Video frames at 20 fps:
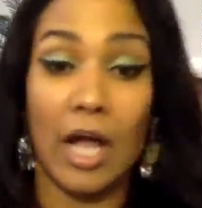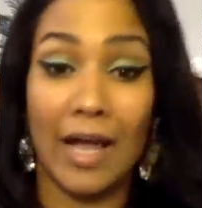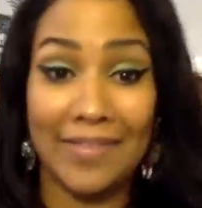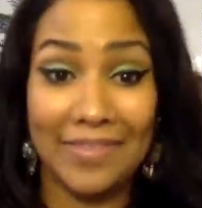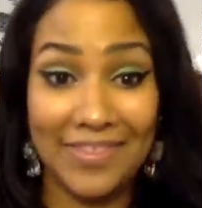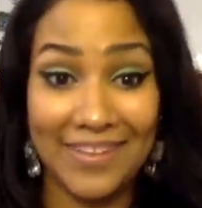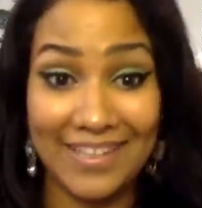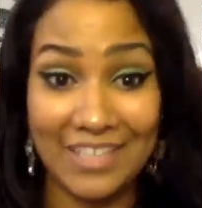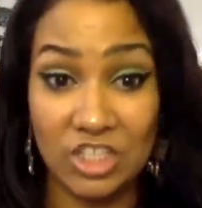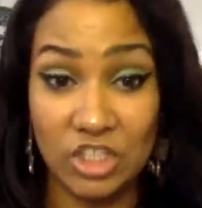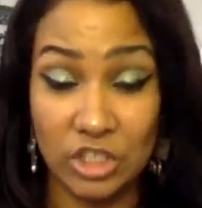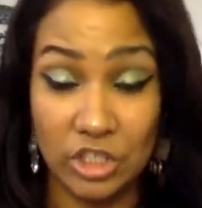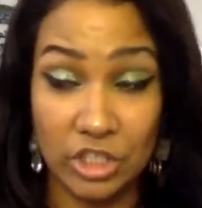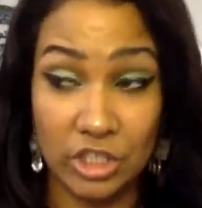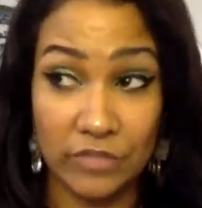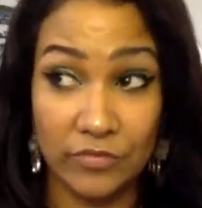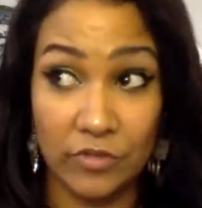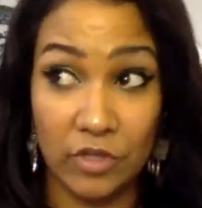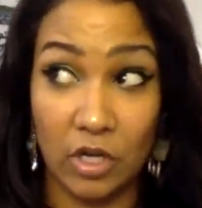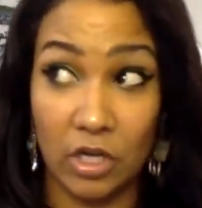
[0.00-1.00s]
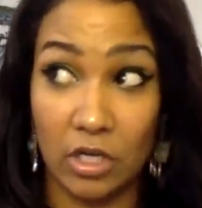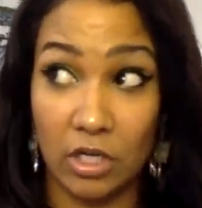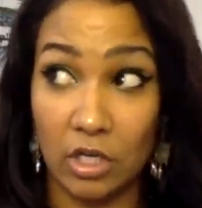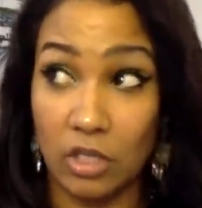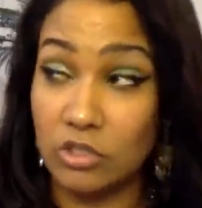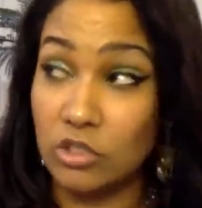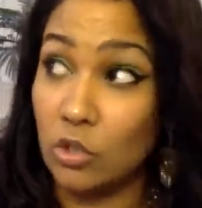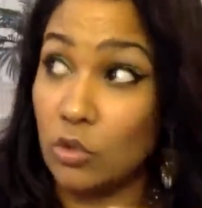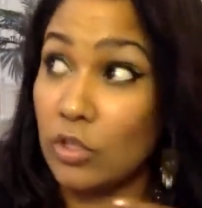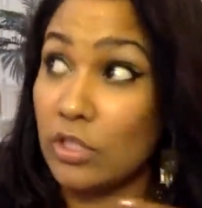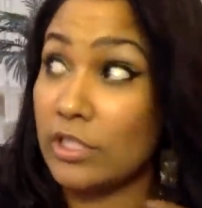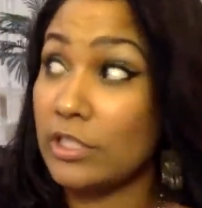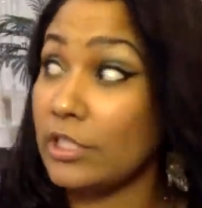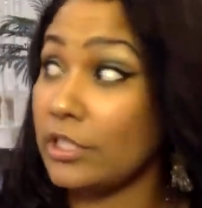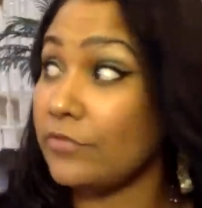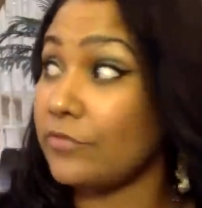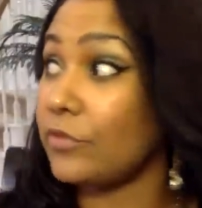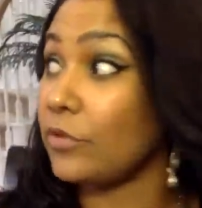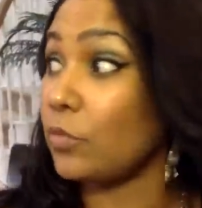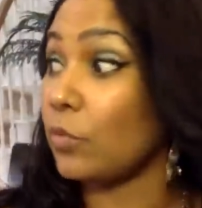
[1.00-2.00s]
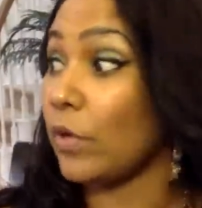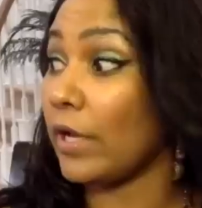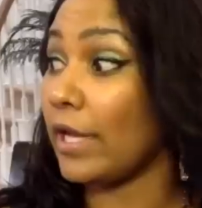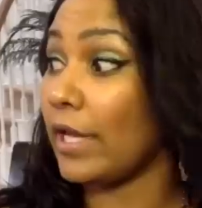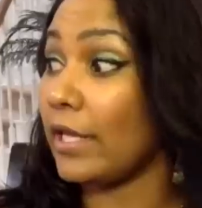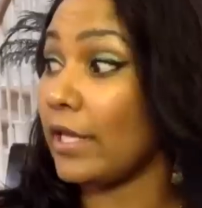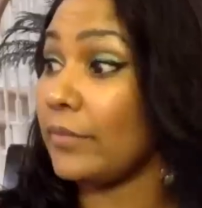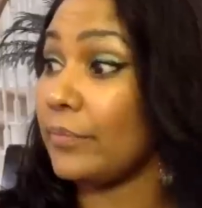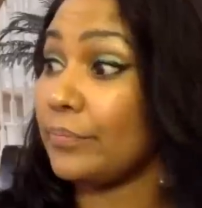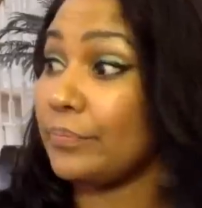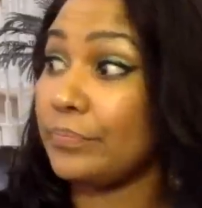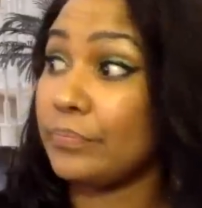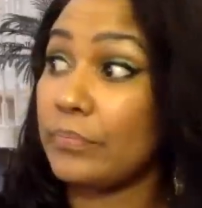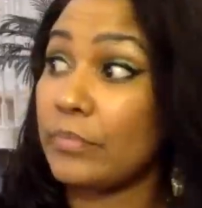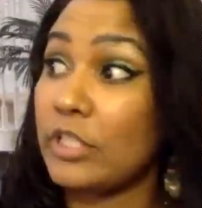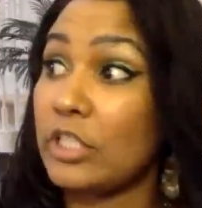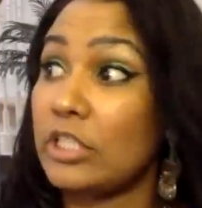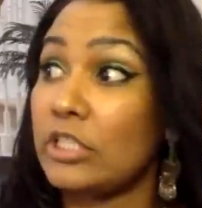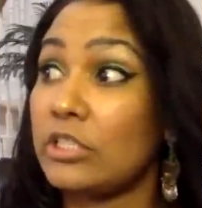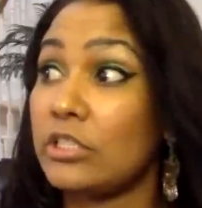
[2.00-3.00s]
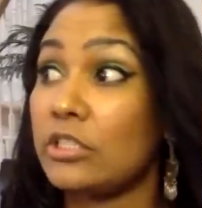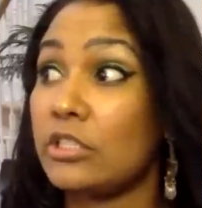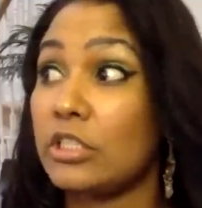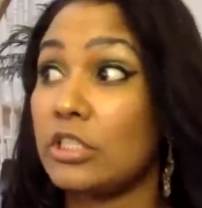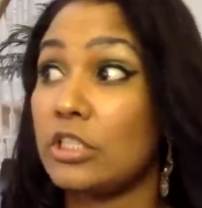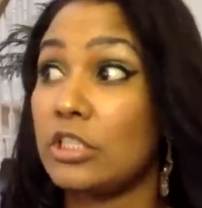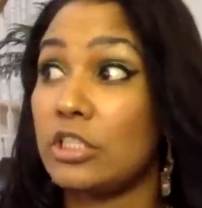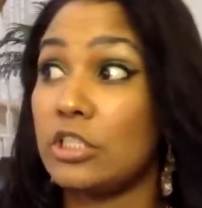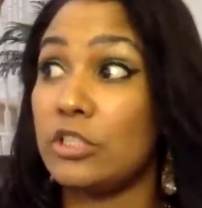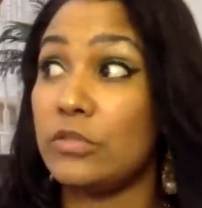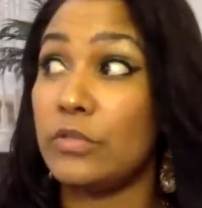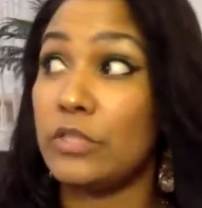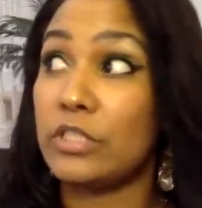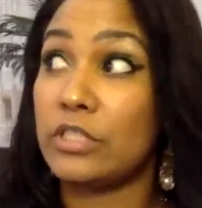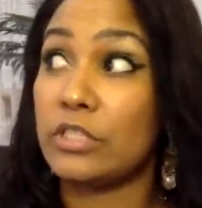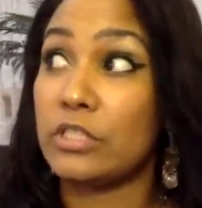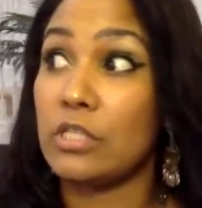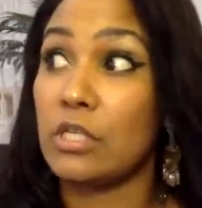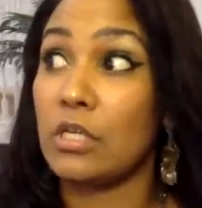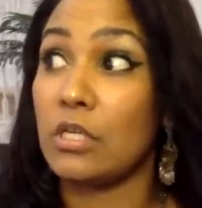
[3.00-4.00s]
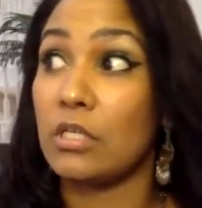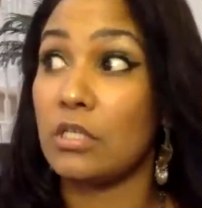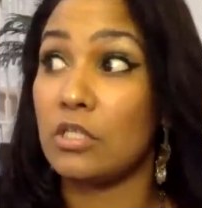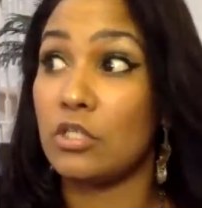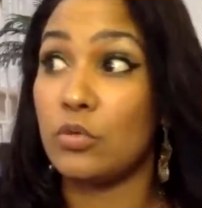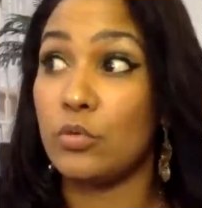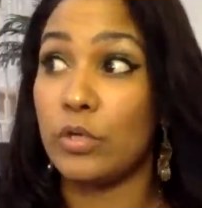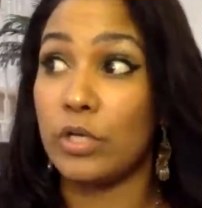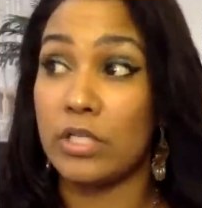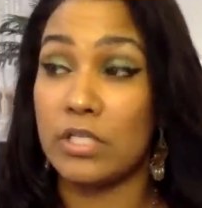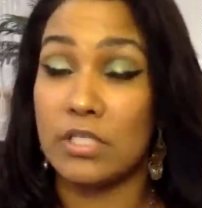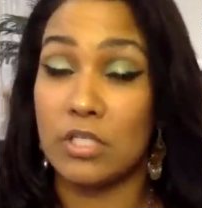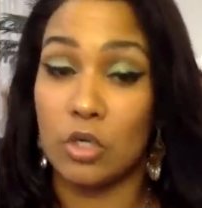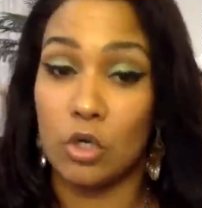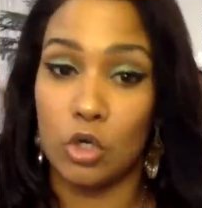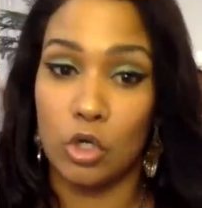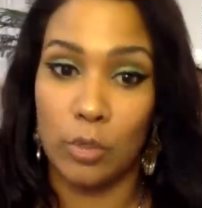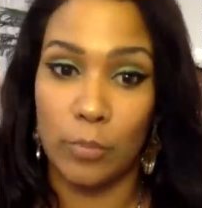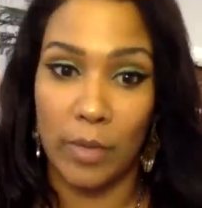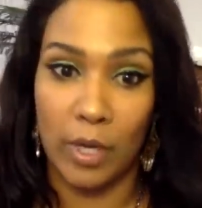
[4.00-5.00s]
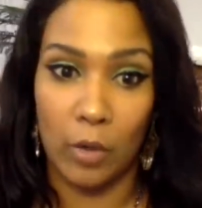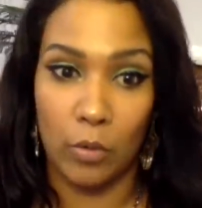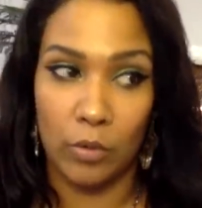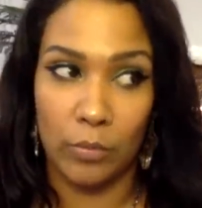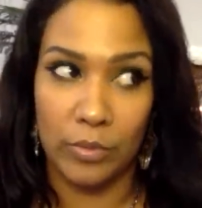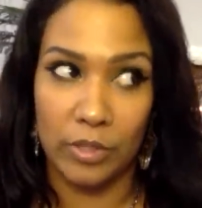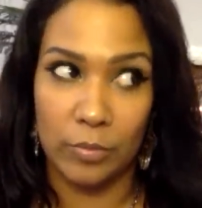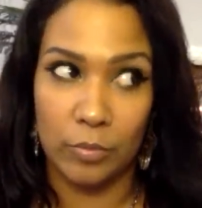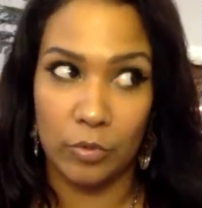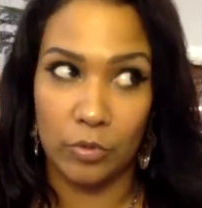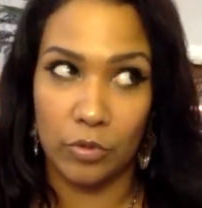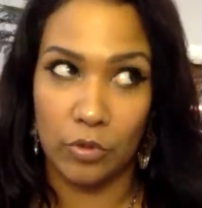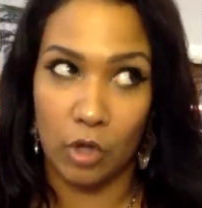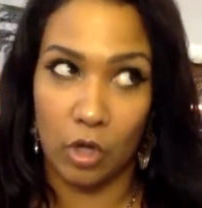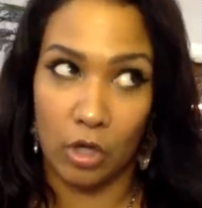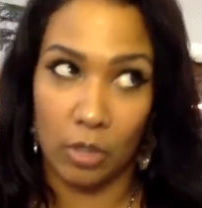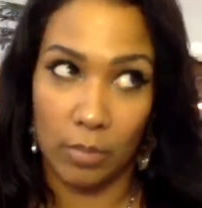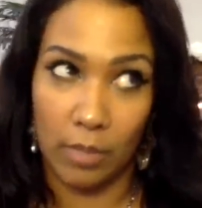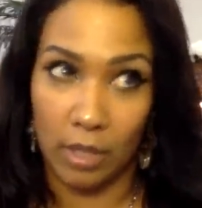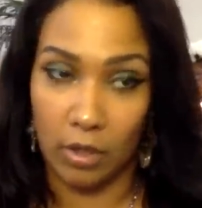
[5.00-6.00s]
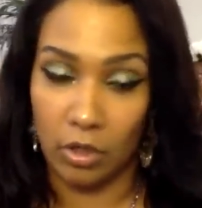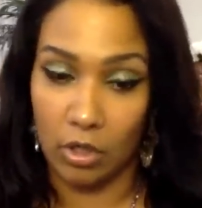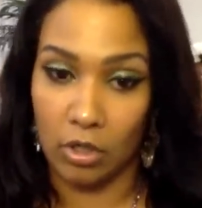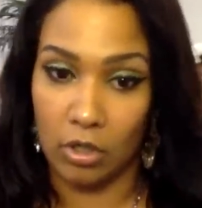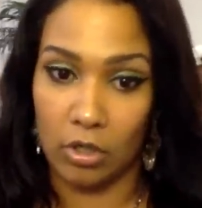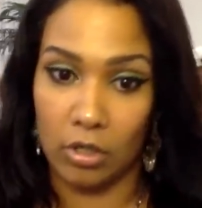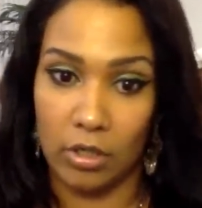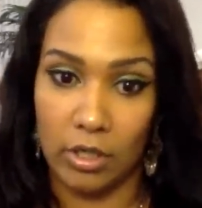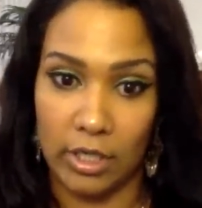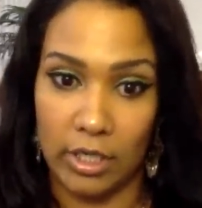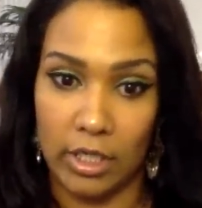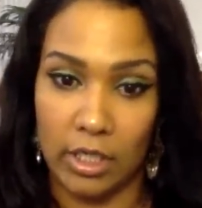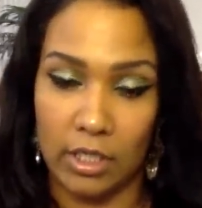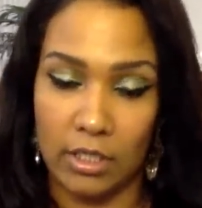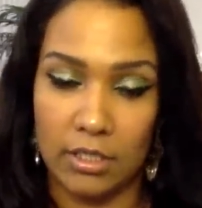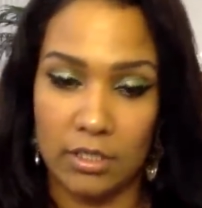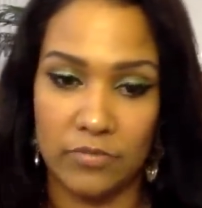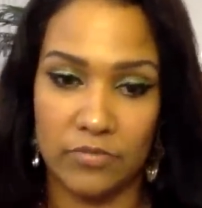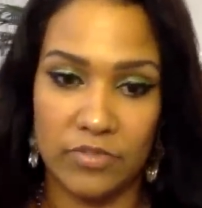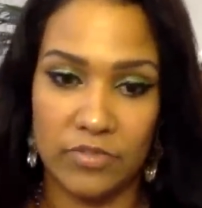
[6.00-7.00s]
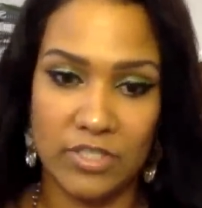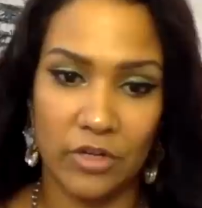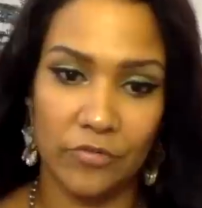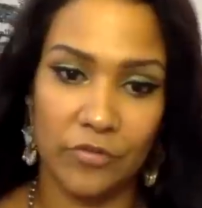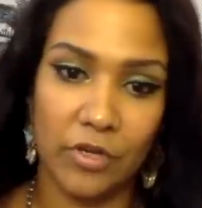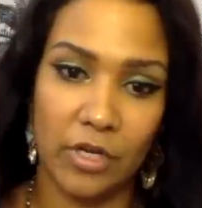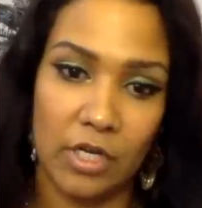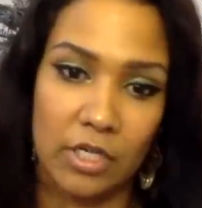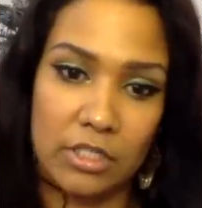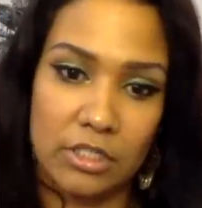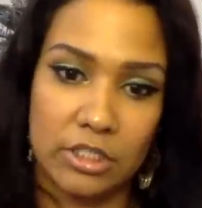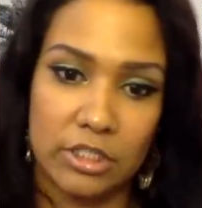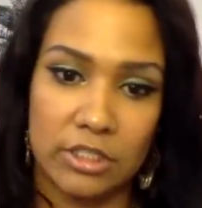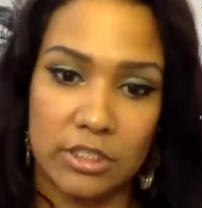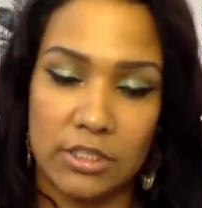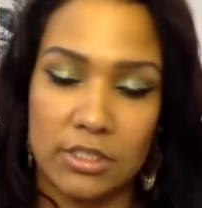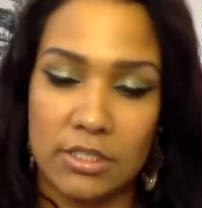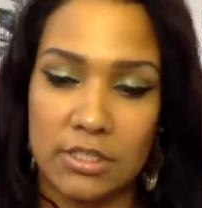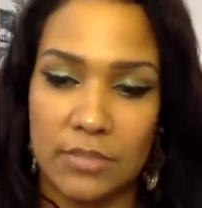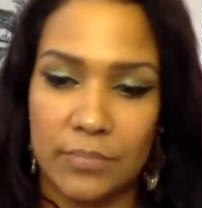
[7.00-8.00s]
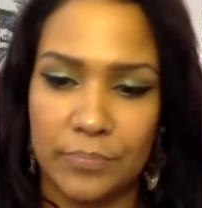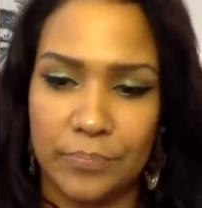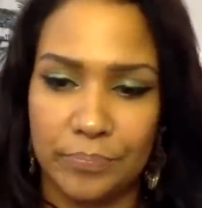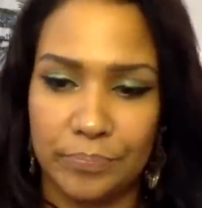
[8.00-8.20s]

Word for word: I think she could have gone a totally different way, but she was too concerned about what people thought about her and self conscious.